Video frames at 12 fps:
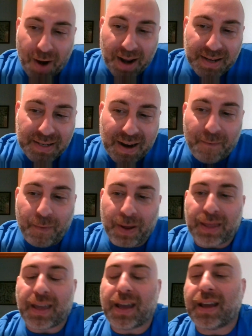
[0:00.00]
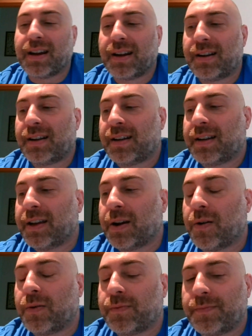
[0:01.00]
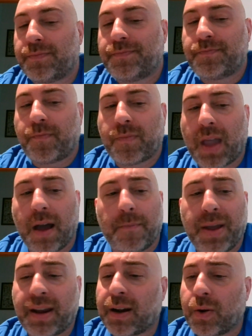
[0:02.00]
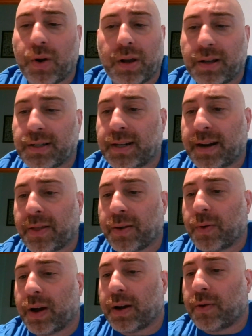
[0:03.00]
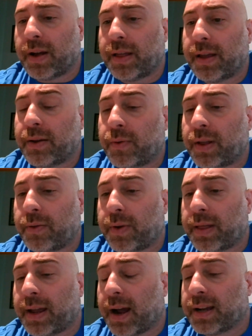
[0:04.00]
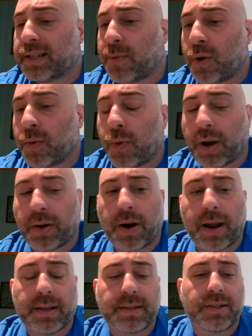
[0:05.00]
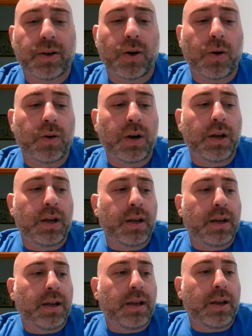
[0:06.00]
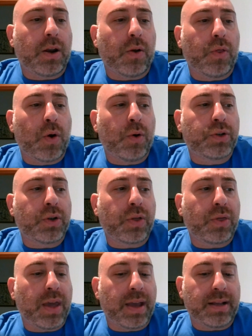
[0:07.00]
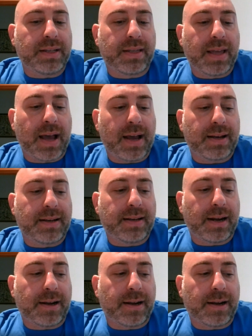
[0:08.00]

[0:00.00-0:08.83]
fry stuff with that. Peanut oil is another one, really, really, really high smoke point, right? Mm-hmm. So, those are things that